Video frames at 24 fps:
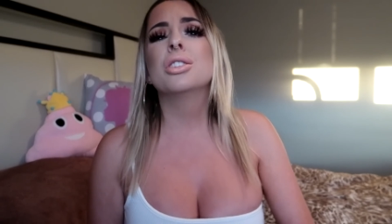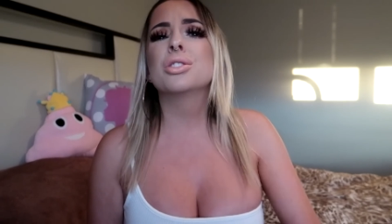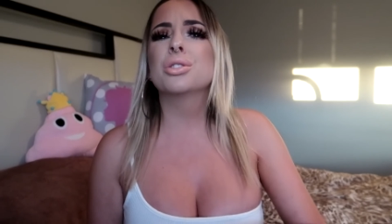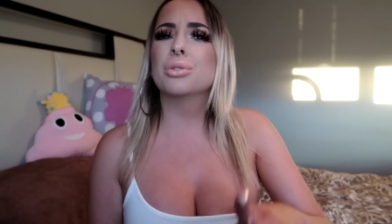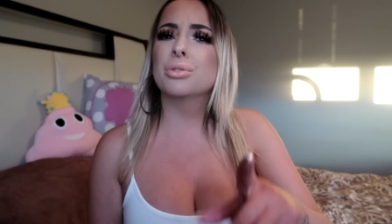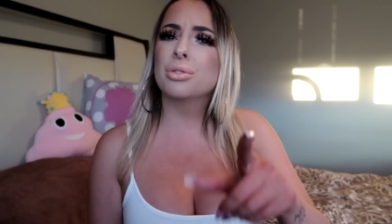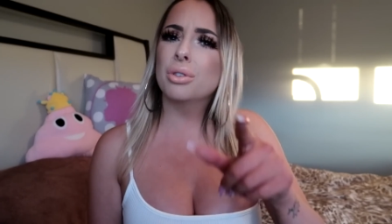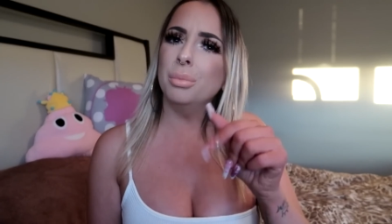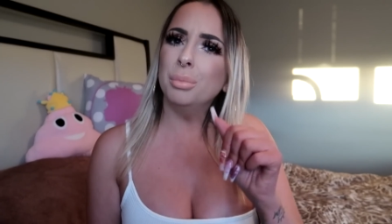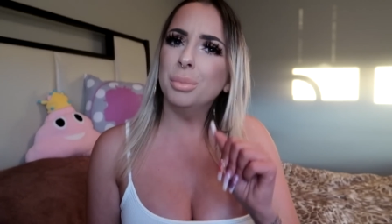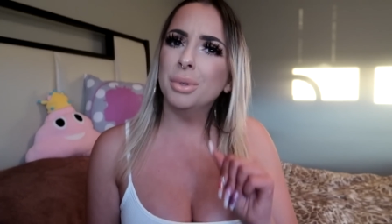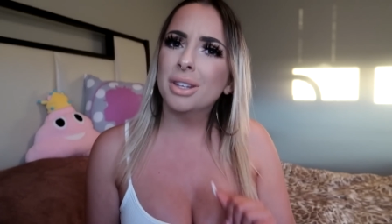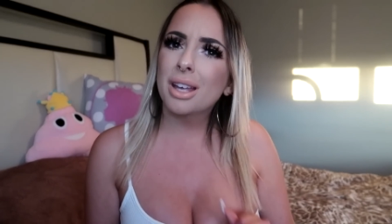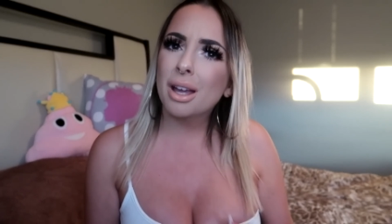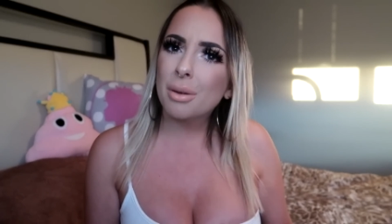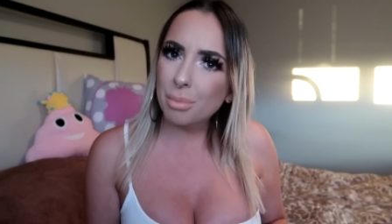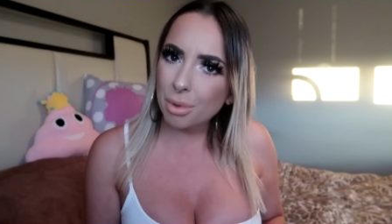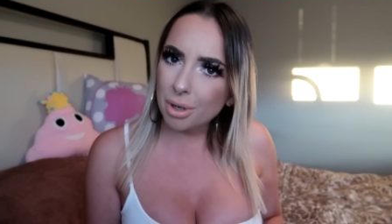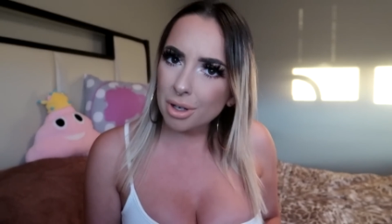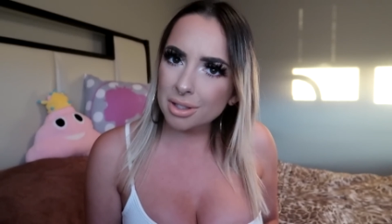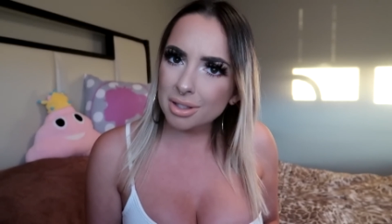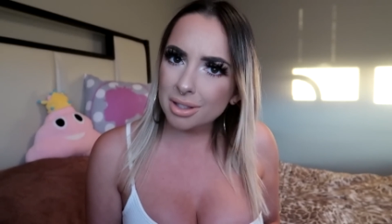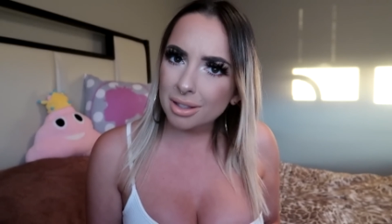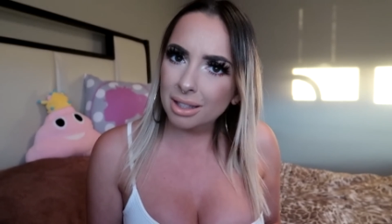So don't be that
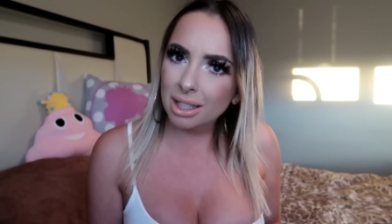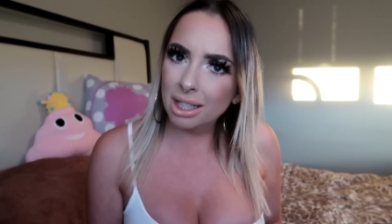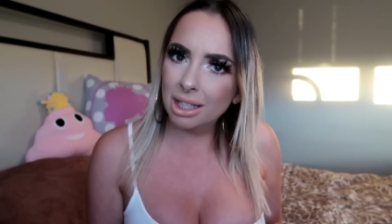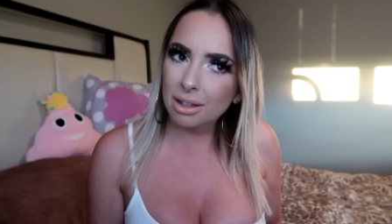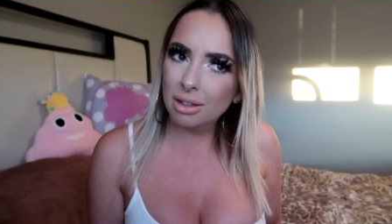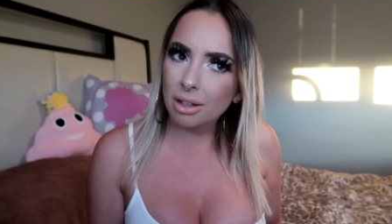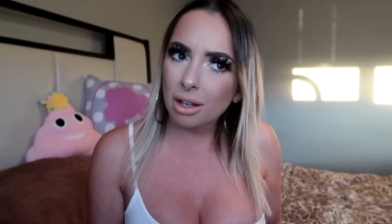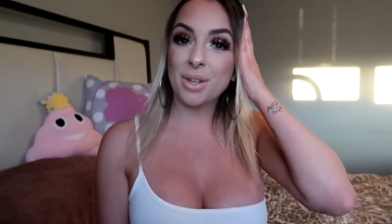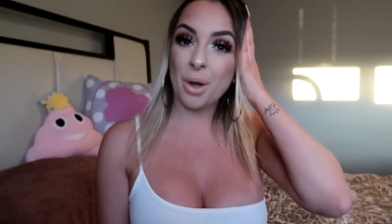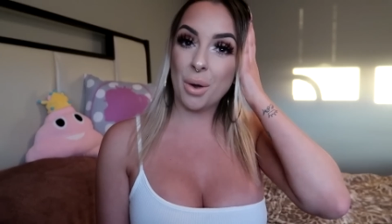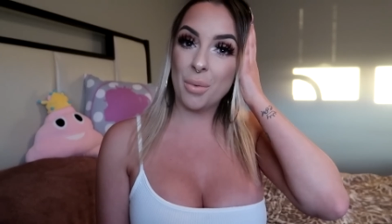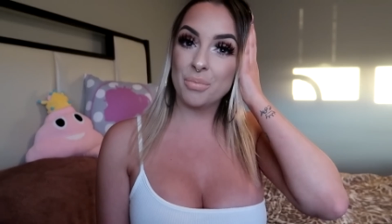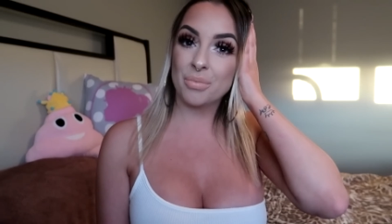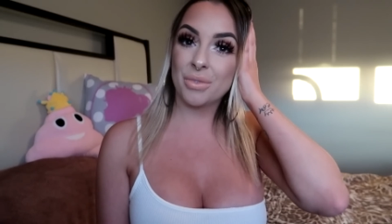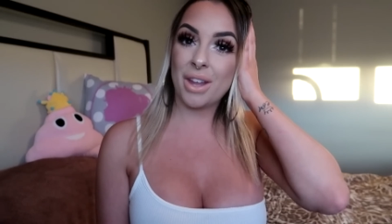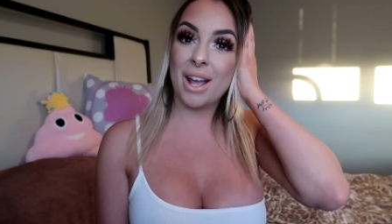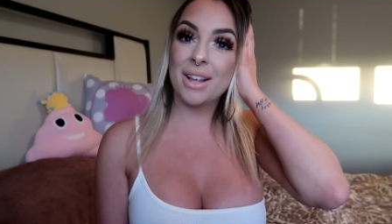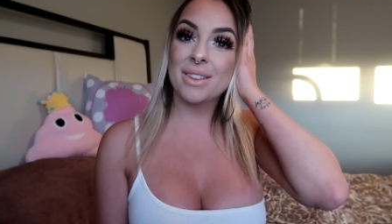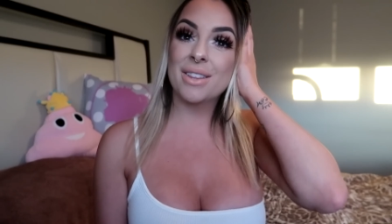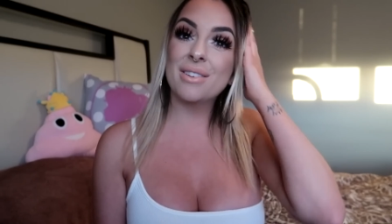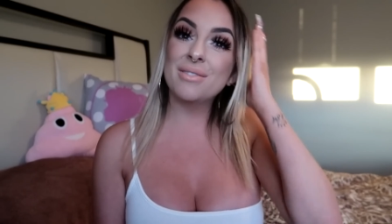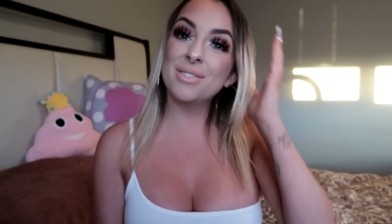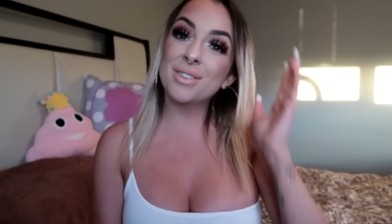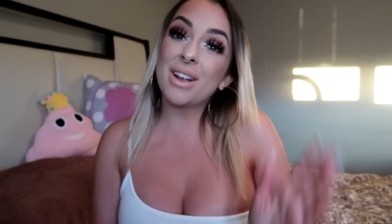person either. So
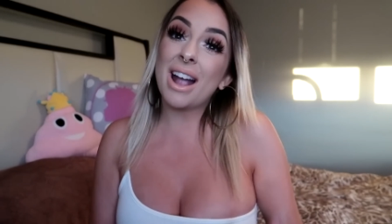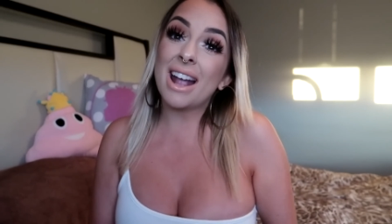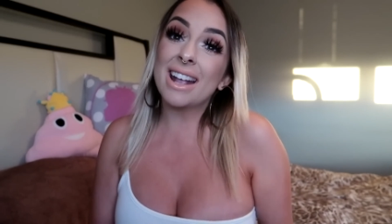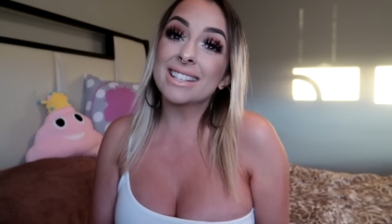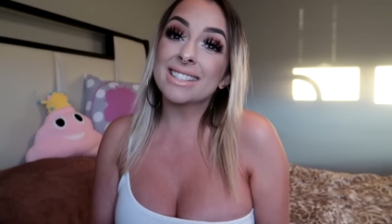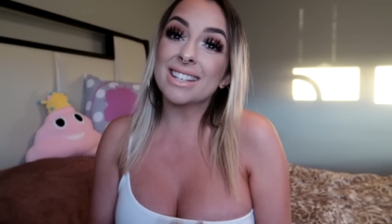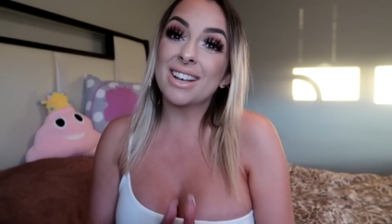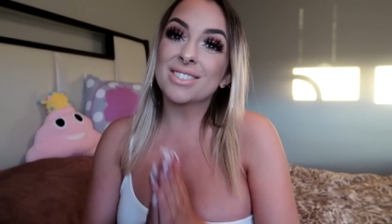I love you guys.